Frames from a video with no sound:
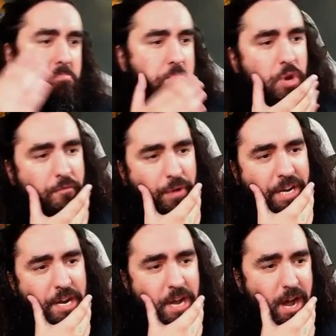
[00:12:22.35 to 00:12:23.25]
You're
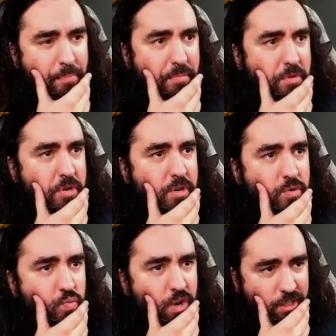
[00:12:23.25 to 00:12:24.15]
freaking up.
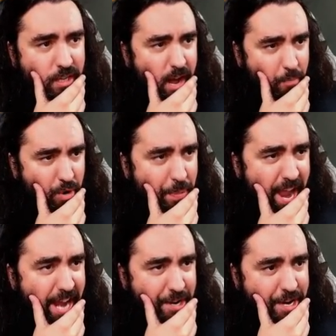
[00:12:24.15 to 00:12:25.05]
What's up with
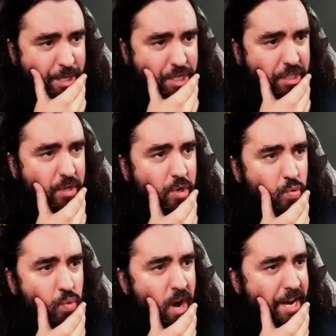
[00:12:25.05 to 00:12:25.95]
that, ninjas?
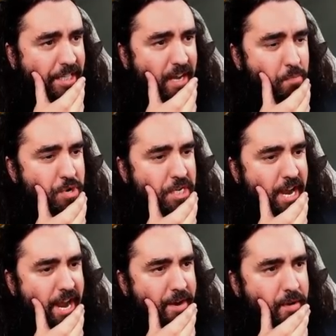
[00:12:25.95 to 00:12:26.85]
What is up with
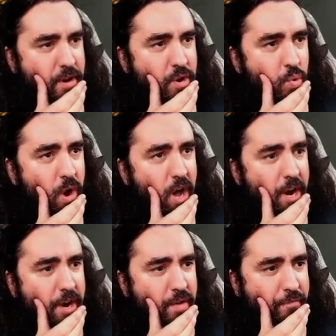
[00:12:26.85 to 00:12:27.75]
that? What
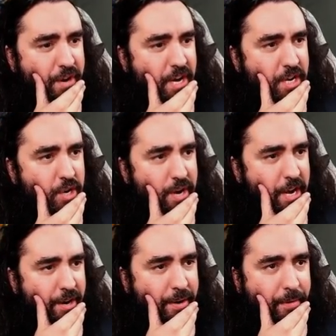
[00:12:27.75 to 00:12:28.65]
are you freaking doing
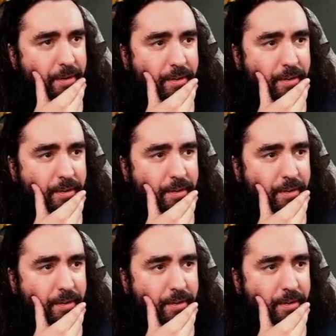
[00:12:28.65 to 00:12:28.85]
here?